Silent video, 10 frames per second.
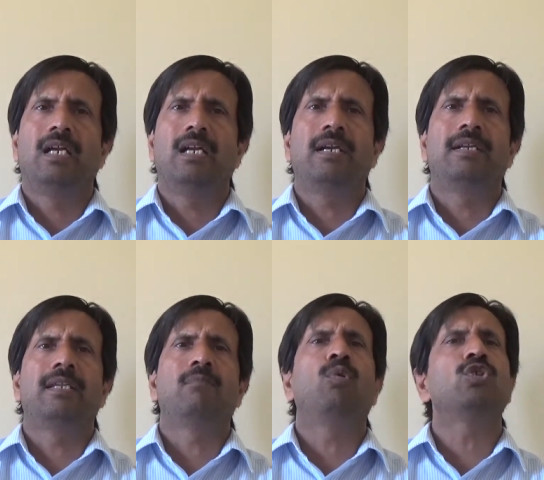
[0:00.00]
And
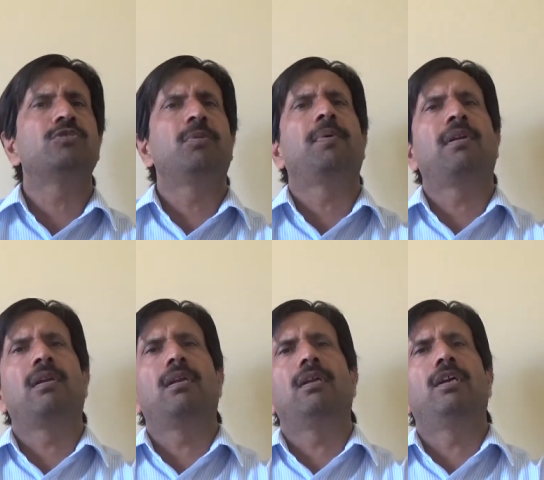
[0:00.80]
the most people
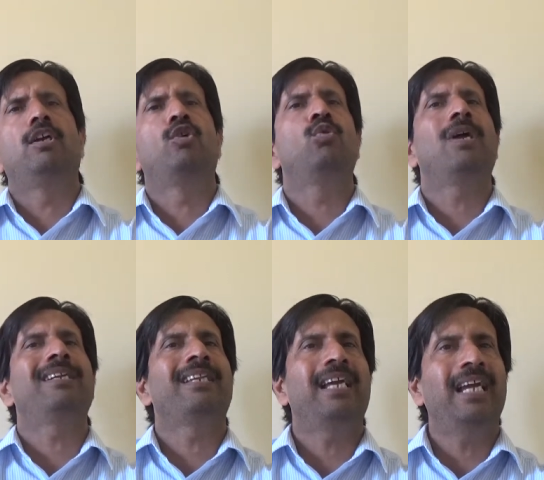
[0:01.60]
uh, do
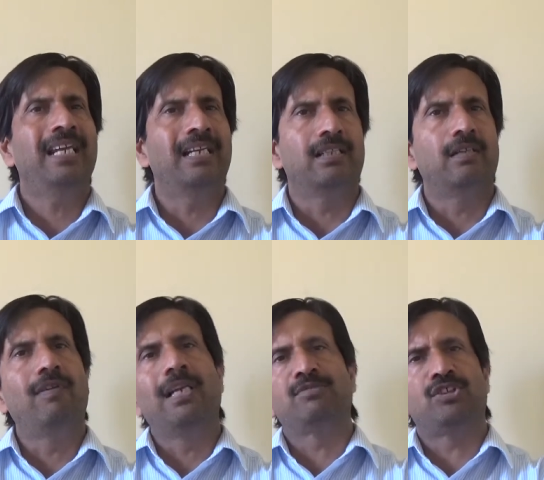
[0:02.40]
not inherit the
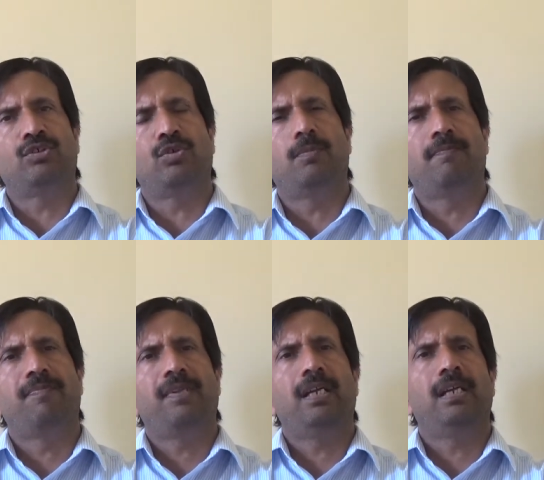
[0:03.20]
Williams syndrome
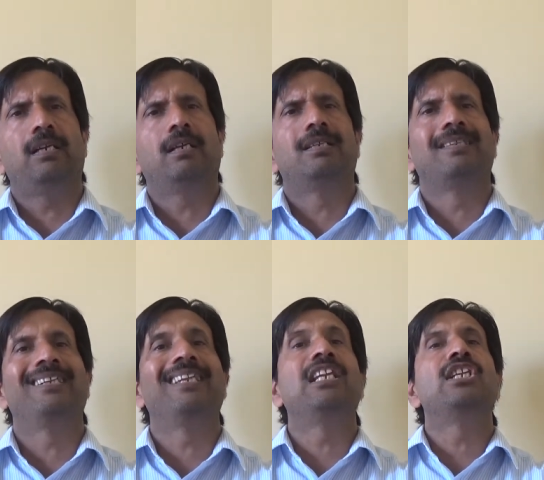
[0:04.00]
and uh, the
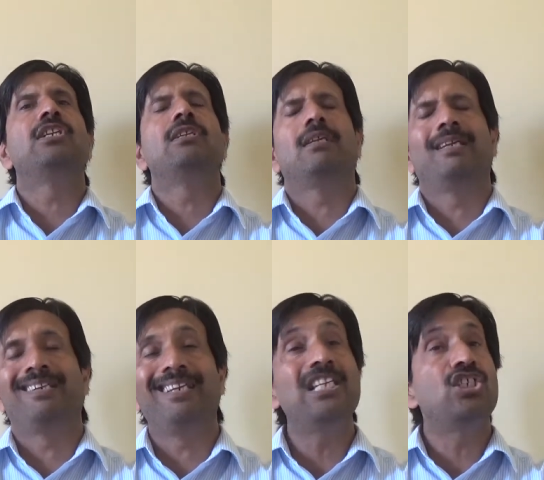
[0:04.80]

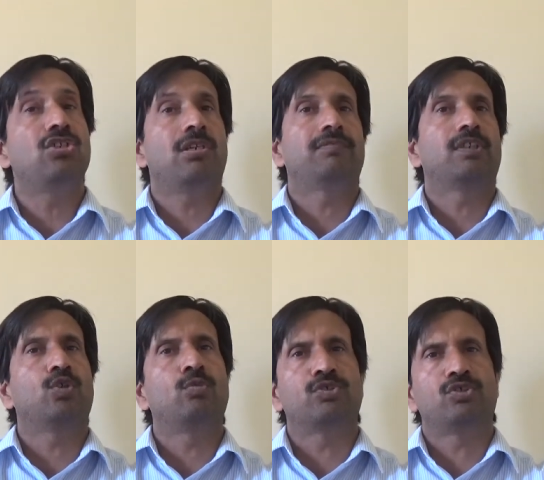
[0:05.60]
deletion of the
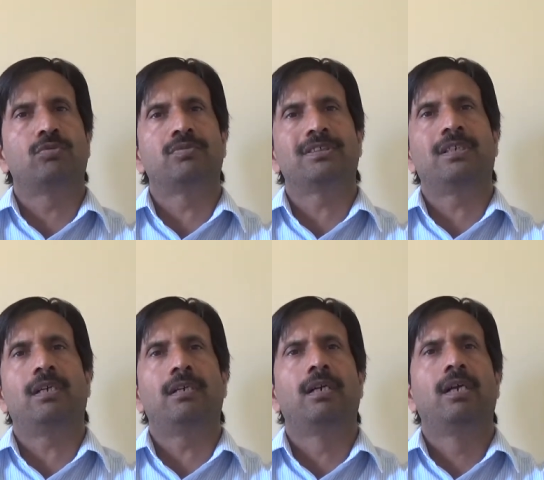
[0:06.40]
chromosomes
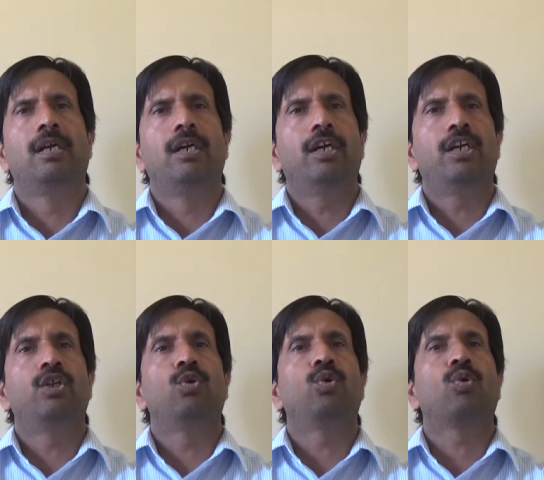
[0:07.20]
are
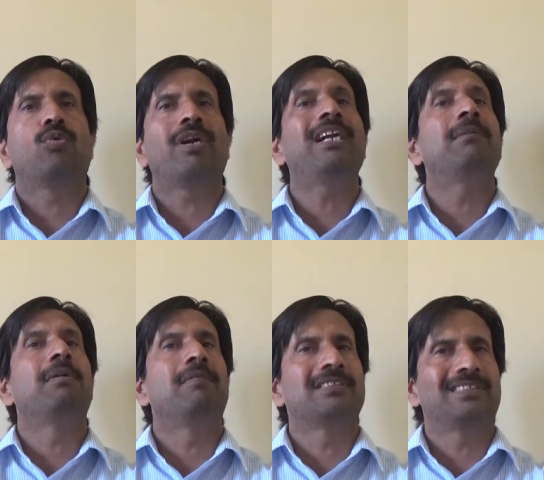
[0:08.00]
due to random
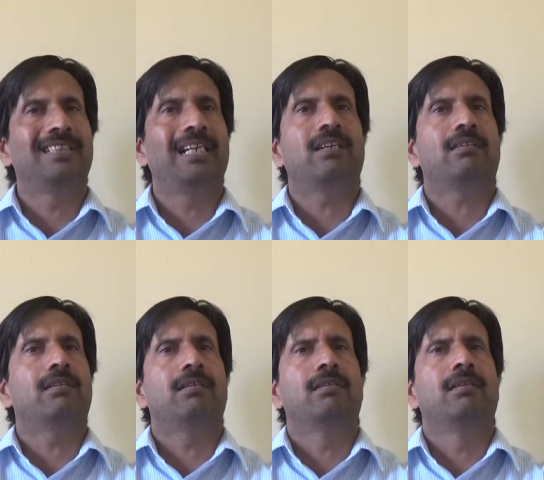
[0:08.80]
events that
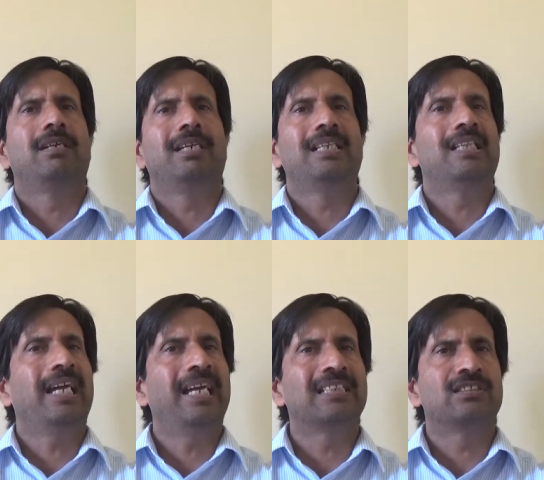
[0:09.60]
occur in the
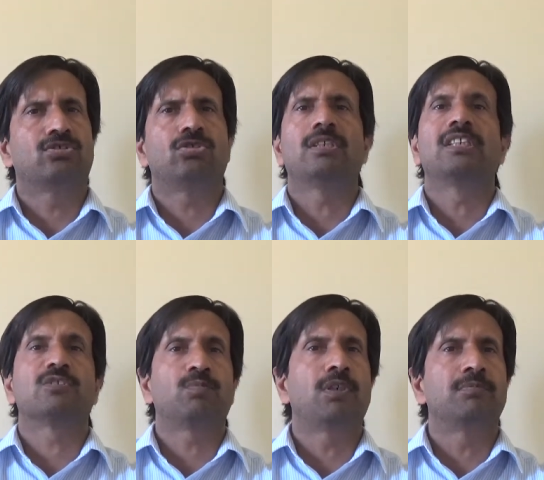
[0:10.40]
eggs or the
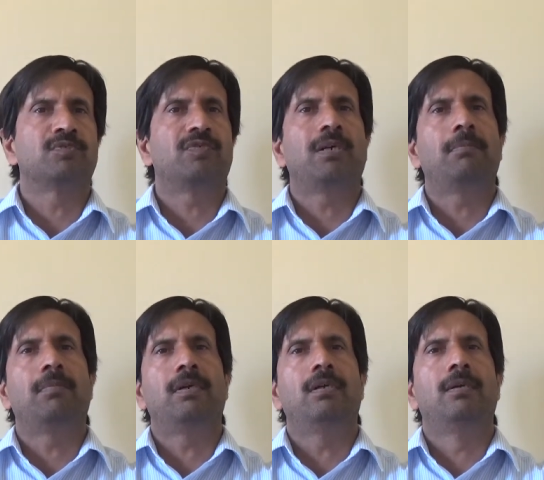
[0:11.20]
sperms from
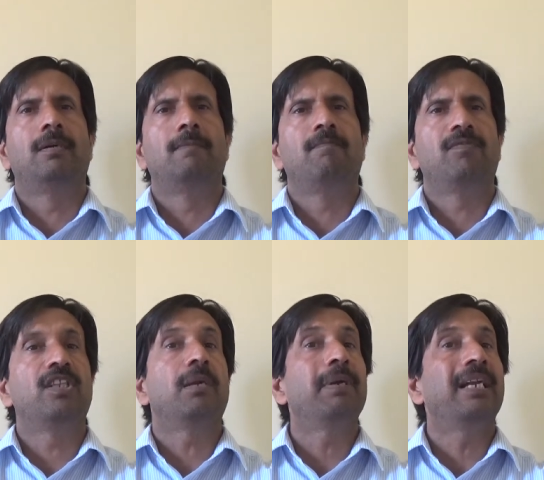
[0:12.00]
uh,
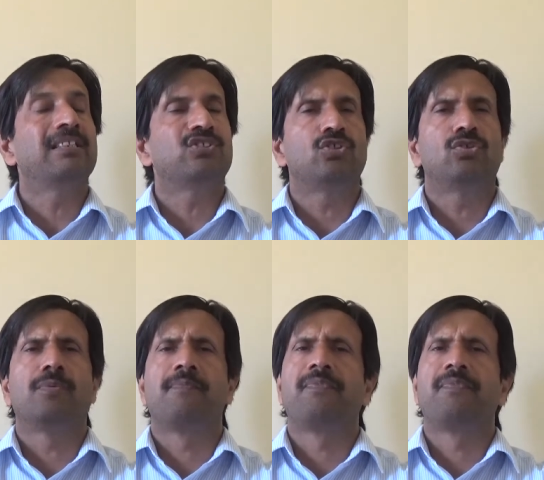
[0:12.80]
their parents you know